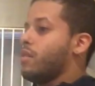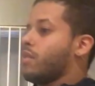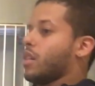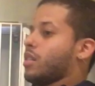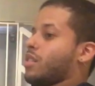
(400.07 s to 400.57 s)

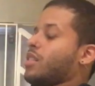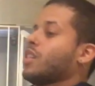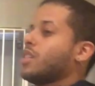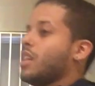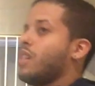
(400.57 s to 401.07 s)
even
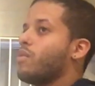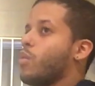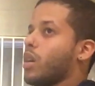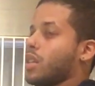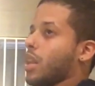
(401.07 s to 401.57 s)
doesn't
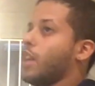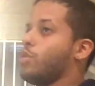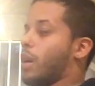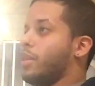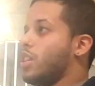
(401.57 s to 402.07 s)
even want to
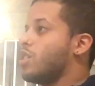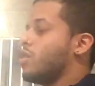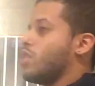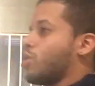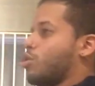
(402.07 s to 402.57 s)
let you. I mean, this
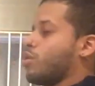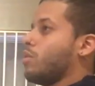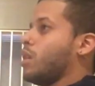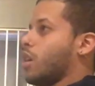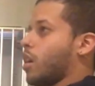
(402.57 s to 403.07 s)
is
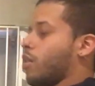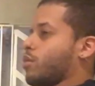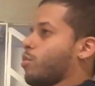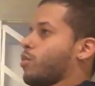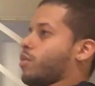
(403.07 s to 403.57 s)
extremely
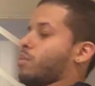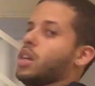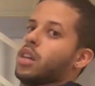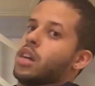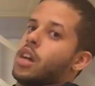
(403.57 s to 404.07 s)
uncomfortable for
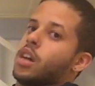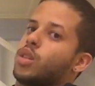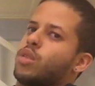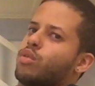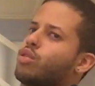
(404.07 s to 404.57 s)
me
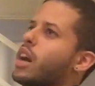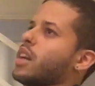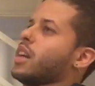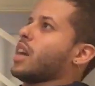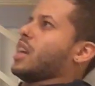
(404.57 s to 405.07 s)
to even try
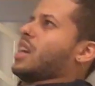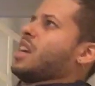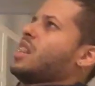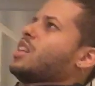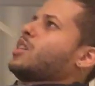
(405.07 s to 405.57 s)
to get in